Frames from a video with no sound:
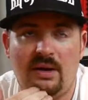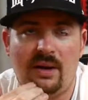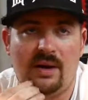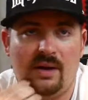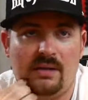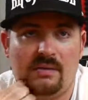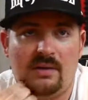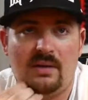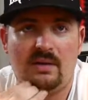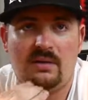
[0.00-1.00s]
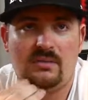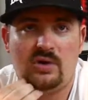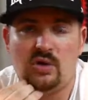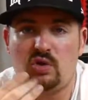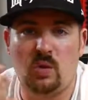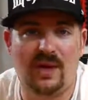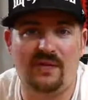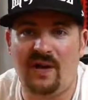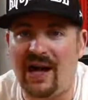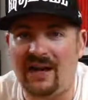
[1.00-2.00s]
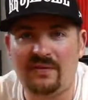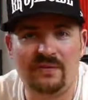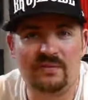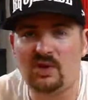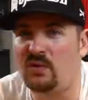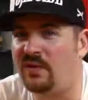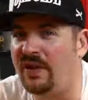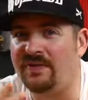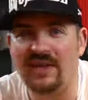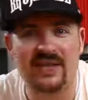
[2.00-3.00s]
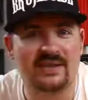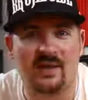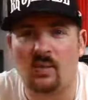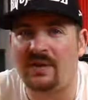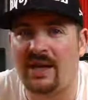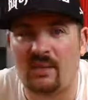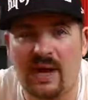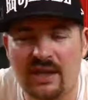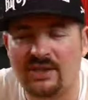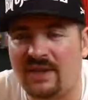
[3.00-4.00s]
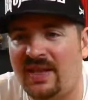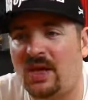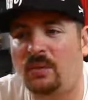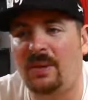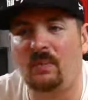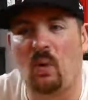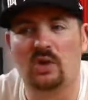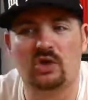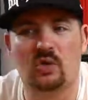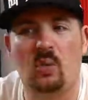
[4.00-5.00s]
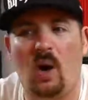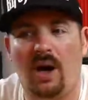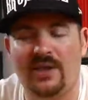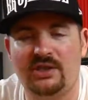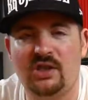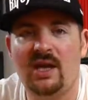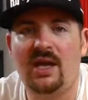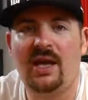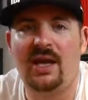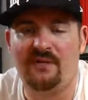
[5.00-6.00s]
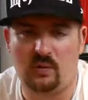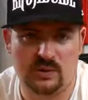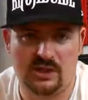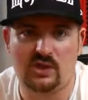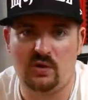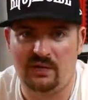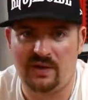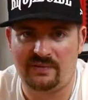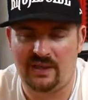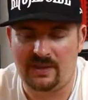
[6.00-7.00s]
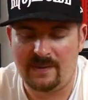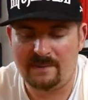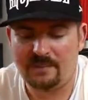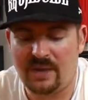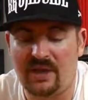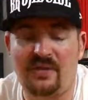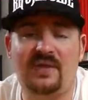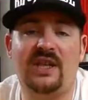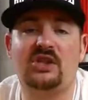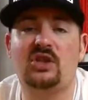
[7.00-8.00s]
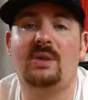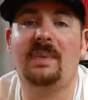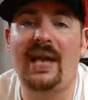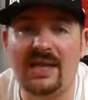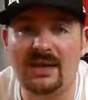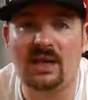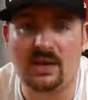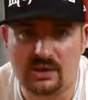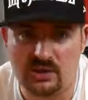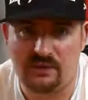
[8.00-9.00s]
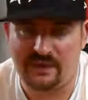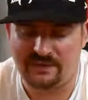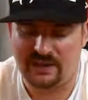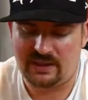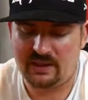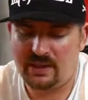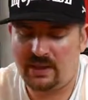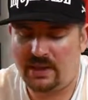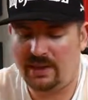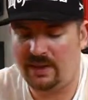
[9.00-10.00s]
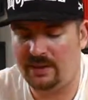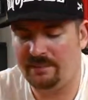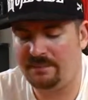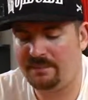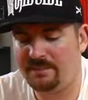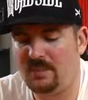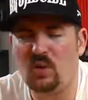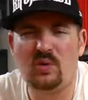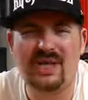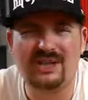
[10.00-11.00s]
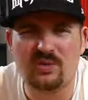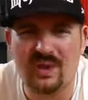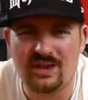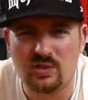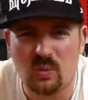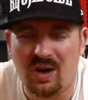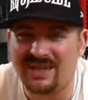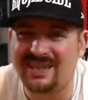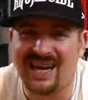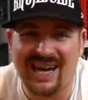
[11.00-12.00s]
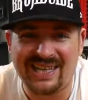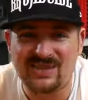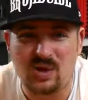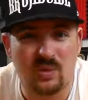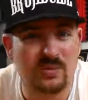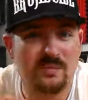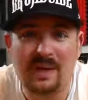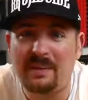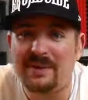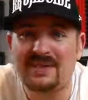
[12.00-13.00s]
225, 250, somewhere in that range. I think it would be more true wattage if it was a 250. I think they should have made it a 250. Who needs 300 watts? I don't. Maybe